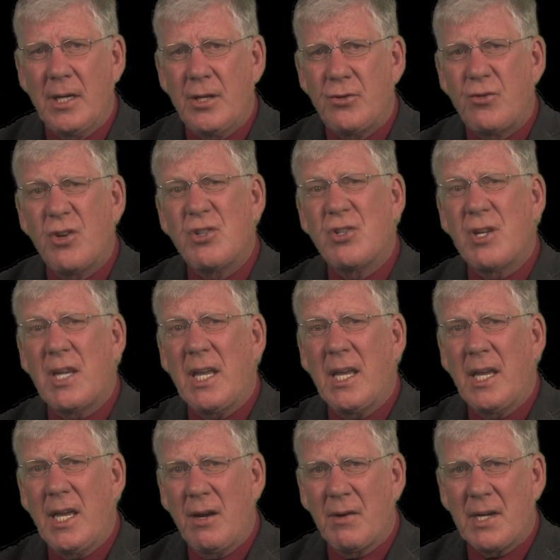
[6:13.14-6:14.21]
Tricia
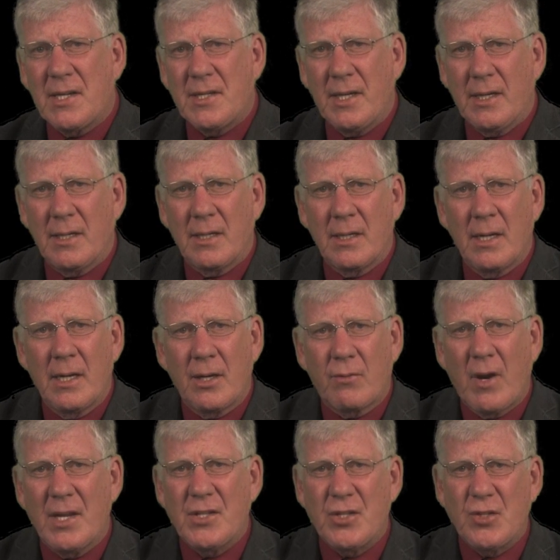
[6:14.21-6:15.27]
Erickson,
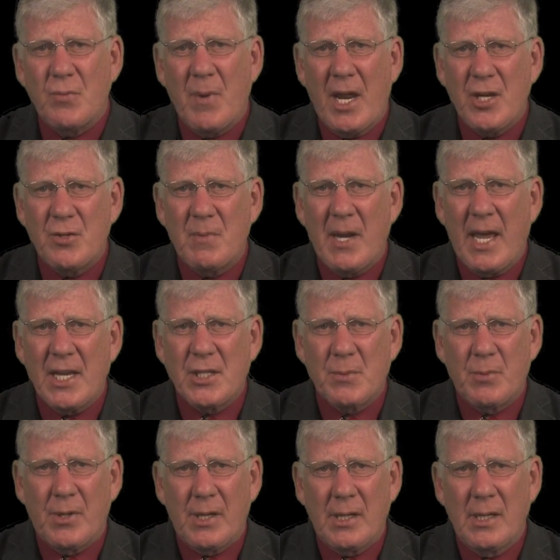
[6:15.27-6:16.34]
Crisis Management
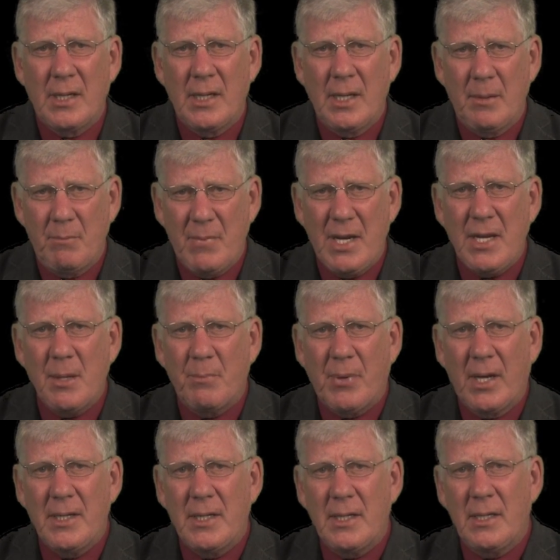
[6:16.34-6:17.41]
Expert, media
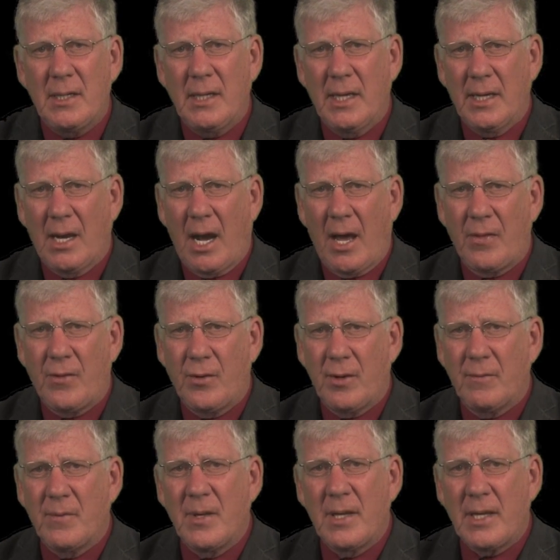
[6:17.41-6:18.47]
pundit, and author
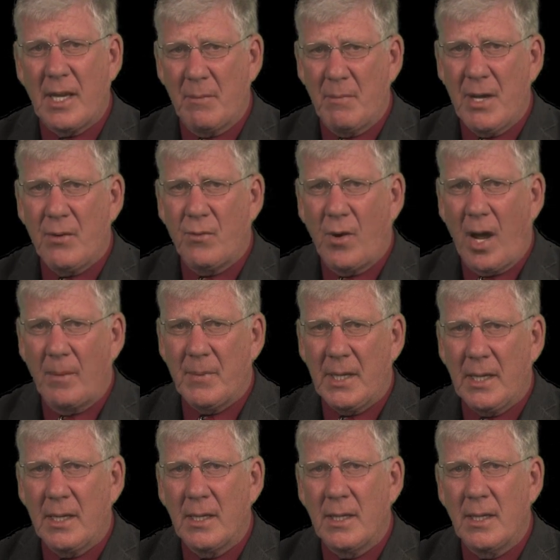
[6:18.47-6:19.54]
of Can Mitt
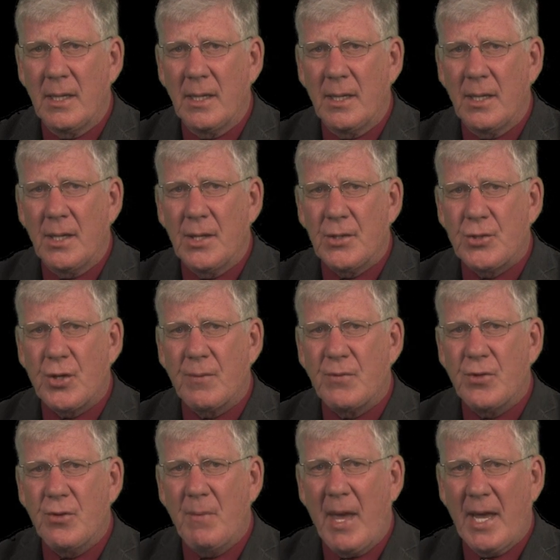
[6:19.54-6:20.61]
Romney Serve
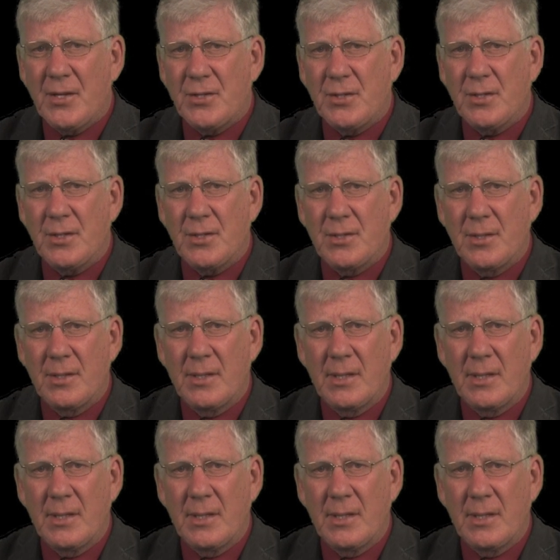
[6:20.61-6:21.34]
Two Masters,